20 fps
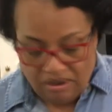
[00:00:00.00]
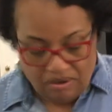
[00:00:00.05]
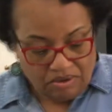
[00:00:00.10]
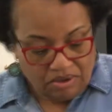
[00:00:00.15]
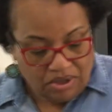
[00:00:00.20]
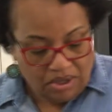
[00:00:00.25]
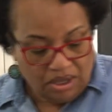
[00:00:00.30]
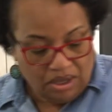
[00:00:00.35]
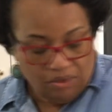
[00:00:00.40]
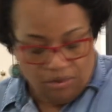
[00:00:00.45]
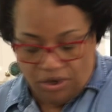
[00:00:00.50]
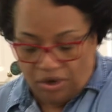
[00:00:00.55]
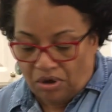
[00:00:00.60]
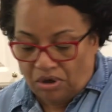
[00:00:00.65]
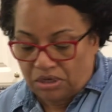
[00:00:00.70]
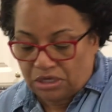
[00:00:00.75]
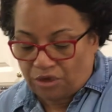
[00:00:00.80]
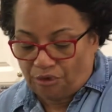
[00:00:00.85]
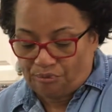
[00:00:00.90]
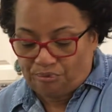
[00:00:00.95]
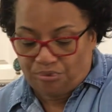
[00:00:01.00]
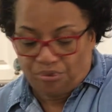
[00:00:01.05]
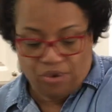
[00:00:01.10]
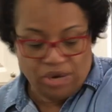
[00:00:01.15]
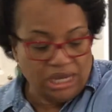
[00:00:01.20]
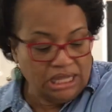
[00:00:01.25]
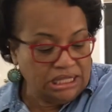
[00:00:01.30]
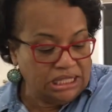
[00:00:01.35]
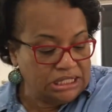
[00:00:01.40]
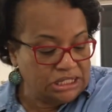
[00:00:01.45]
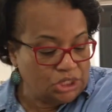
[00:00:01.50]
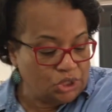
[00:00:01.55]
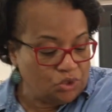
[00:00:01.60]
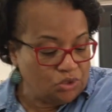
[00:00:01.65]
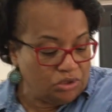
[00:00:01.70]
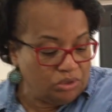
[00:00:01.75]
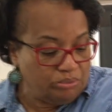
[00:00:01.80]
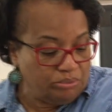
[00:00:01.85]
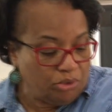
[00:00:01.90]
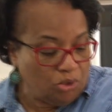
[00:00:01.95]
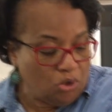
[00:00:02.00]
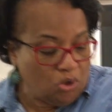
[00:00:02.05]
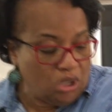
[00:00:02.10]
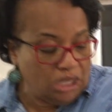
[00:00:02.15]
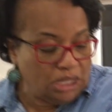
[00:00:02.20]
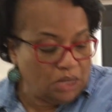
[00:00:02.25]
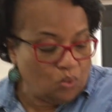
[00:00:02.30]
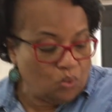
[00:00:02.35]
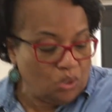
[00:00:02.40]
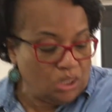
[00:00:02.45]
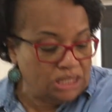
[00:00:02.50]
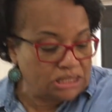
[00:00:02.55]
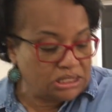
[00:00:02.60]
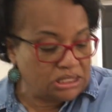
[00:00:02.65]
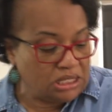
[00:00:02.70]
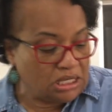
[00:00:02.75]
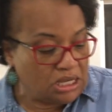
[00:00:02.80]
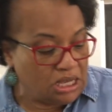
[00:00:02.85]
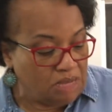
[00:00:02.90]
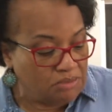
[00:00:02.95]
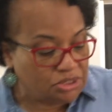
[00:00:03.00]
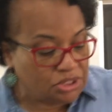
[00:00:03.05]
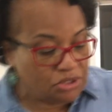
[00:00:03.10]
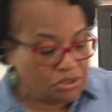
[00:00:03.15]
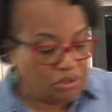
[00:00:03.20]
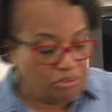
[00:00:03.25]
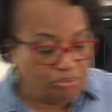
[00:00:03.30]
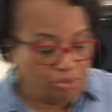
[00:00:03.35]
Okay, we're going to bring this to a boil, and once it comes to a